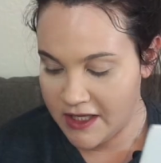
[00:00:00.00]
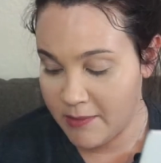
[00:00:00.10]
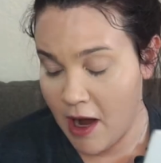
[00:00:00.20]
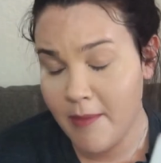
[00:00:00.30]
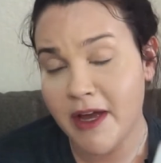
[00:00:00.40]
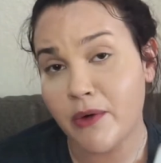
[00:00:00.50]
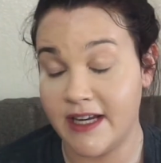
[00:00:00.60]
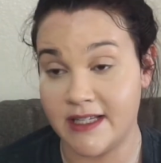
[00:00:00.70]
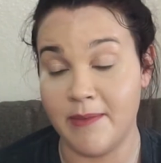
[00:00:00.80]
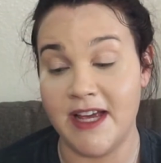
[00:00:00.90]
The pomade
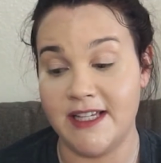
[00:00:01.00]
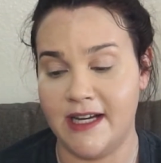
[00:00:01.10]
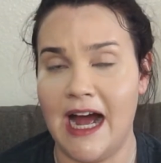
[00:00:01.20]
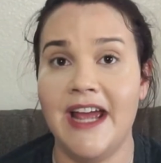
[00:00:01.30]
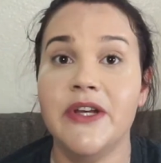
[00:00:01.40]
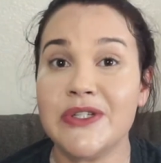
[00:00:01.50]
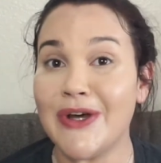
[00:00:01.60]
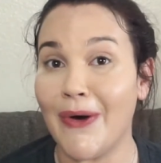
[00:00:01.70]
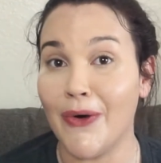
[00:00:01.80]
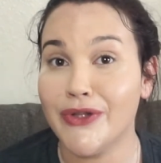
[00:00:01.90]
is amazing. I used
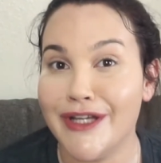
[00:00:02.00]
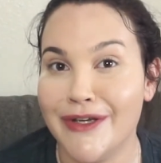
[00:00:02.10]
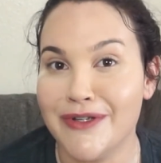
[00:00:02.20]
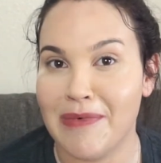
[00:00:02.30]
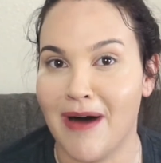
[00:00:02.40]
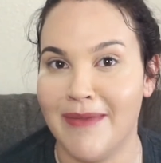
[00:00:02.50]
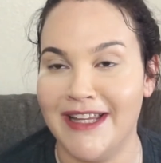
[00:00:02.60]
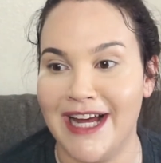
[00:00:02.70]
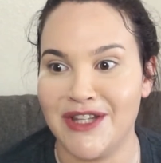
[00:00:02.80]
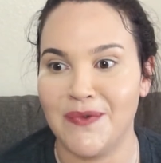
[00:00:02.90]
to only use
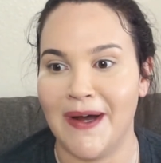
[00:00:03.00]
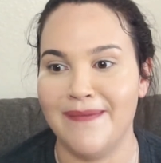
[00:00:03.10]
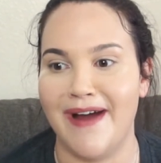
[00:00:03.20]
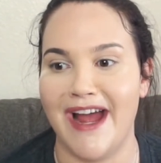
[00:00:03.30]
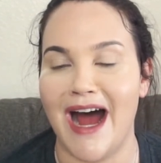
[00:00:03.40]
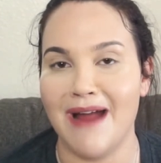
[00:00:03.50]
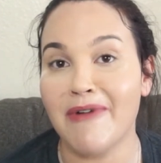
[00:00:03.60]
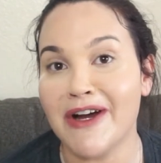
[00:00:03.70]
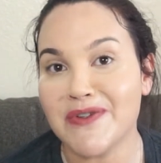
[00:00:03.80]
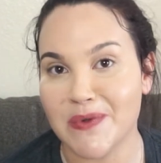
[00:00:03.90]
pomade. That's why my
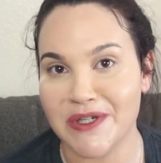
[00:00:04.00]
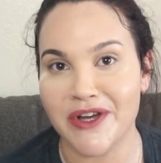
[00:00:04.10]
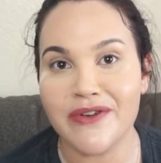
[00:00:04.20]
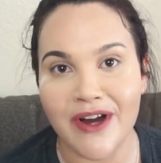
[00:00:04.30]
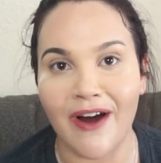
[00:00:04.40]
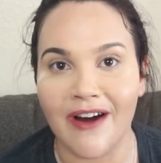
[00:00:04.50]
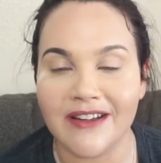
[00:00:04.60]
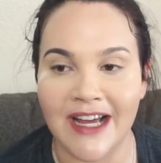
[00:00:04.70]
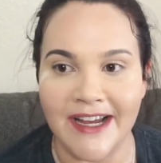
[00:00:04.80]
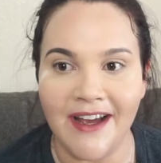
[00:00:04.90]
eyebrows were so
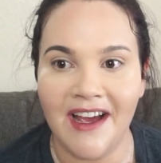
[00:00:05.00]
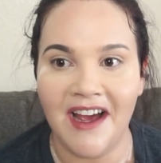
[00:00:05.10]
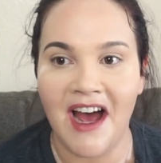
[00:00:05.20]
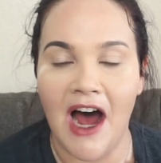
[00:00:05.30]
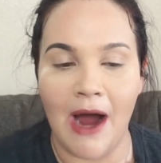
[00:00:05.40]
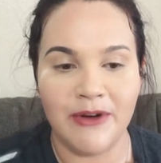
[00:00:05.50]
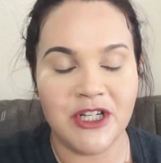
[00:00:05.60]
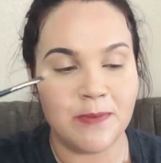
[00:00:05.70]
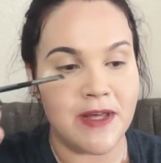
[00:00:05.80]
dark. Like, I would just be